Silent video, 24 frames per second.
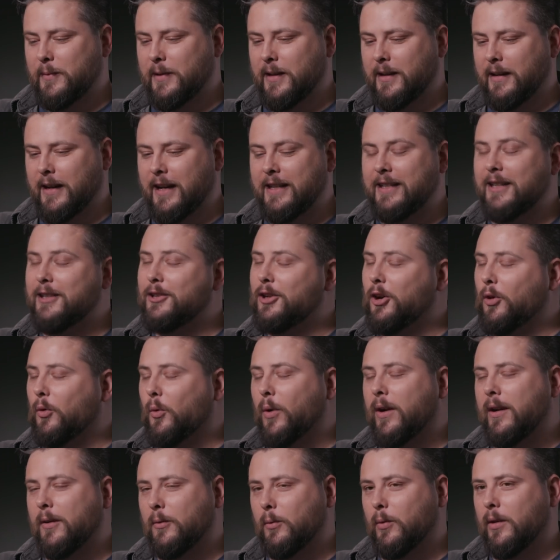Uh, I didn't know
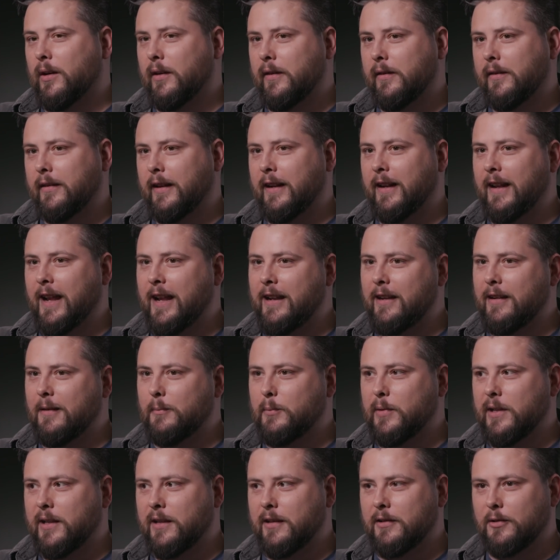what it was, and it ended
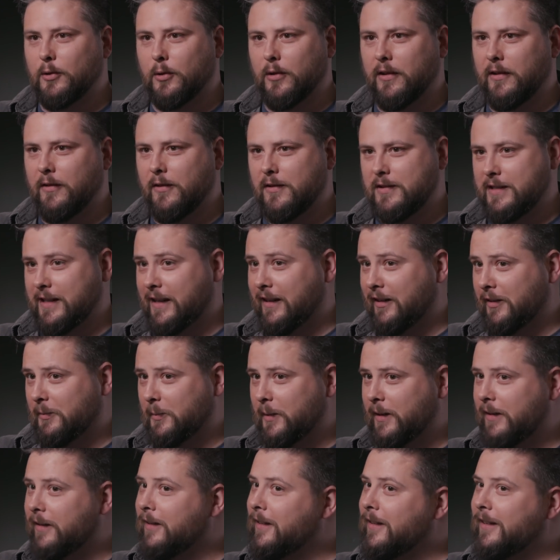up being a door-to-door
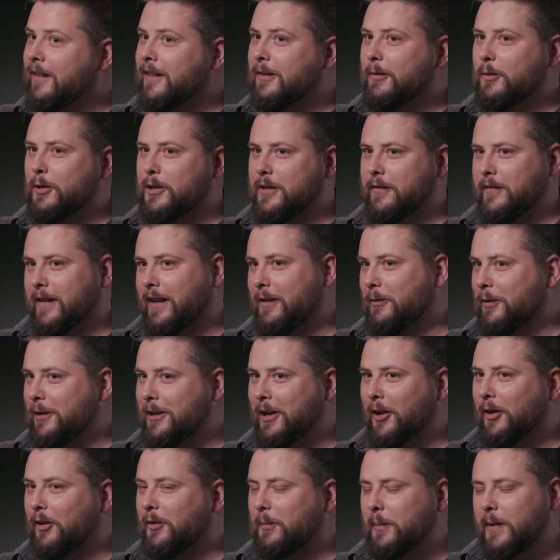salesman, which, if anyone
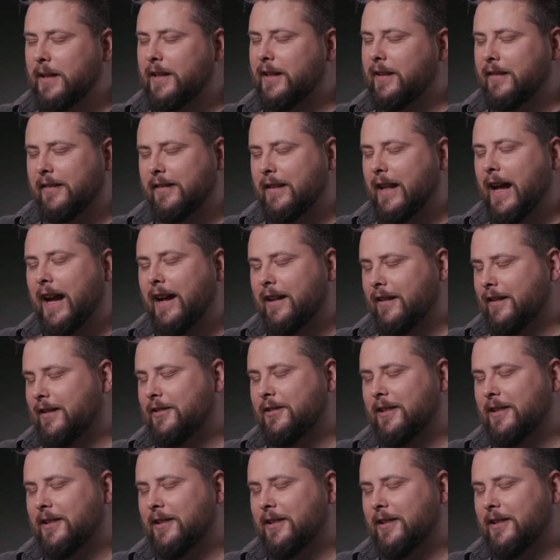knows me, is not the